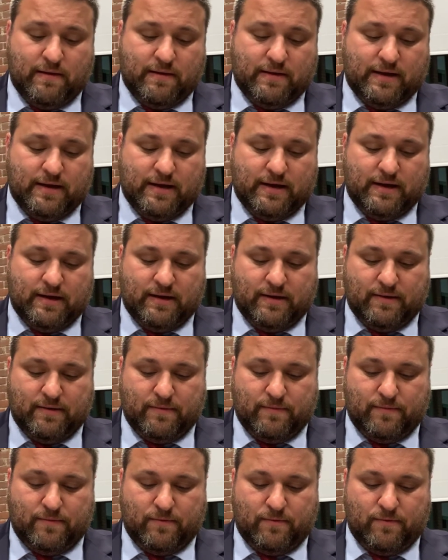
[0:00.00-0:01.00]

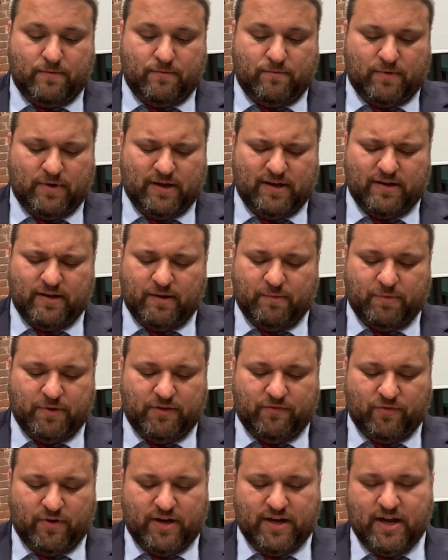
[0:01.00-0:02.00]
I
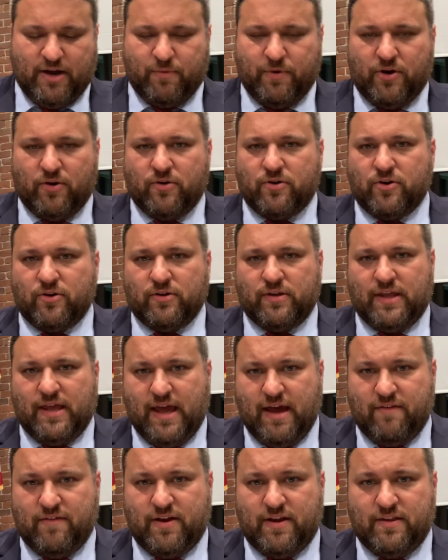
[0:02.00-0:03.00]
believe right now we don't currently
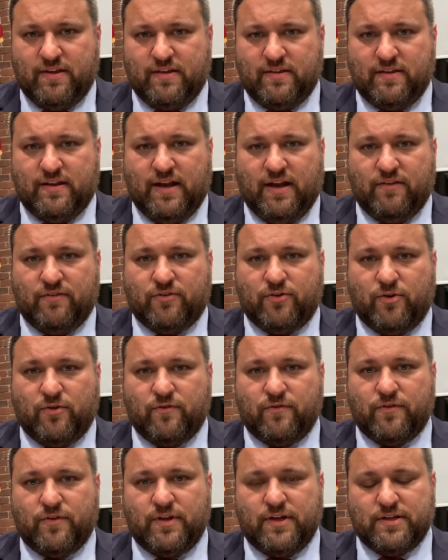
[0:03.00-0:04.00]
have anything in the town of Stoughton
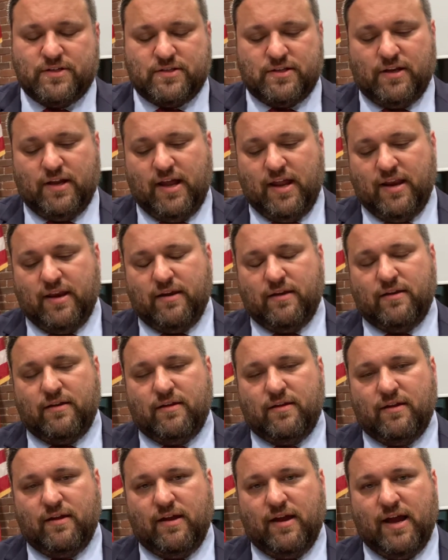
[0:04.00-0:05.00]
for this, and
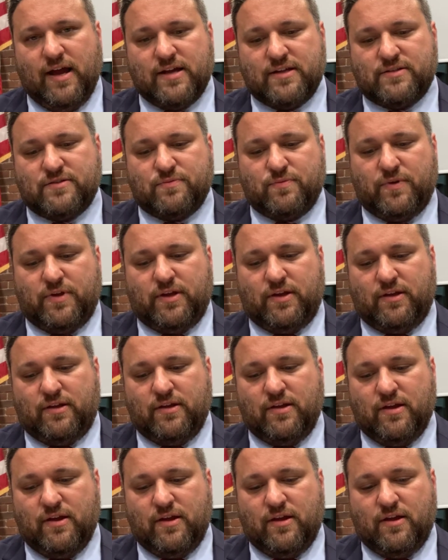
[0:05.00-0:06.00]
as we
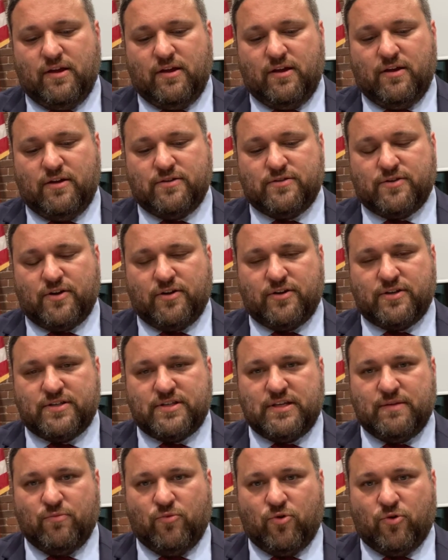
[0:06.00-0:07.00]
start to
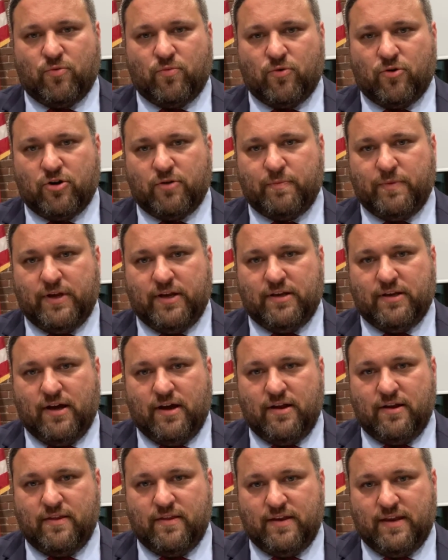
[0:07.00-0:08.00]
see more work being
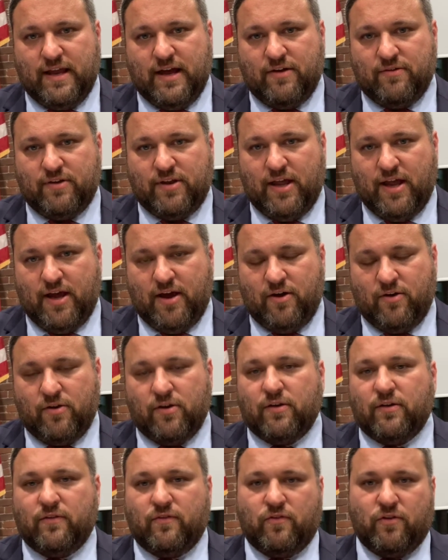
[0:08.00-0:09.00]
done in the downtown,
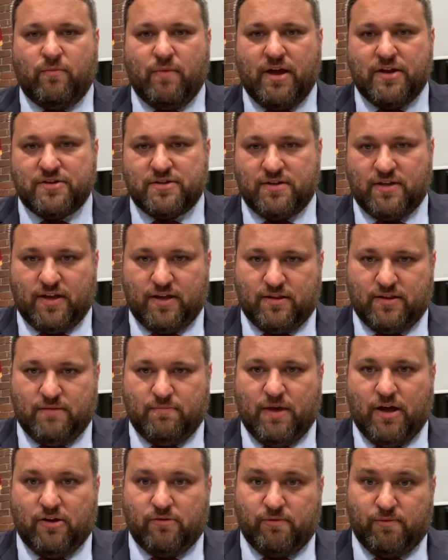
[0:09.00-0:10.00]
and if you imagine like the
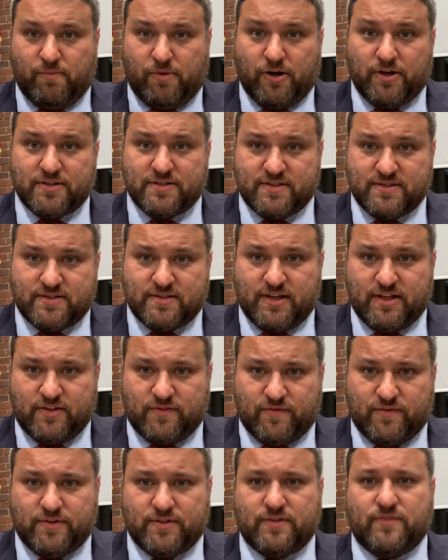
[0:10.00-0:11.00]
Malcolm and Parsons sites,
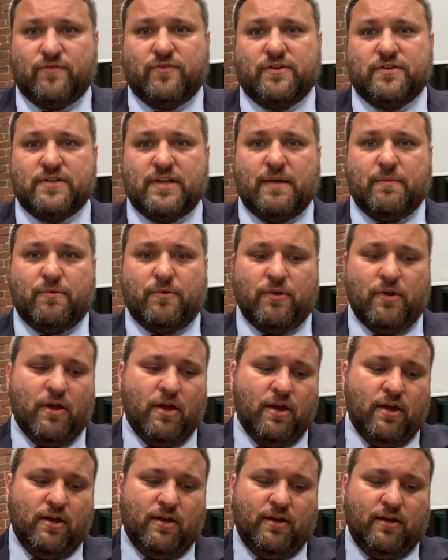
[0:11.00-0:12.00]
for example,
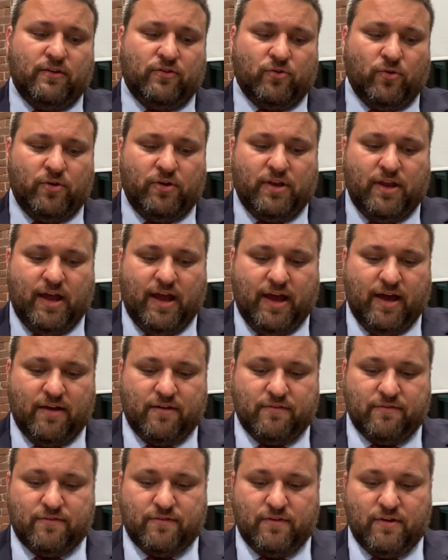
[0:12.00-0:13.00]
is going to
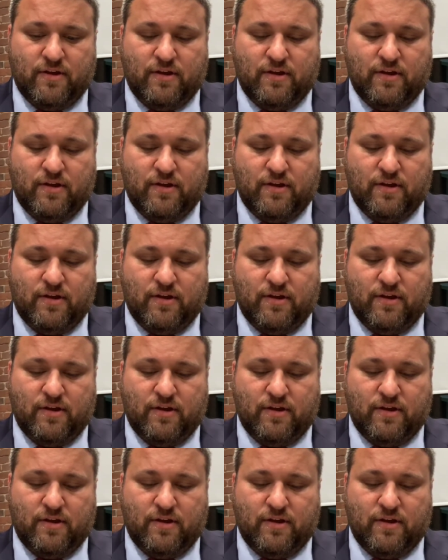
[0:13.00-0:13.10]
have,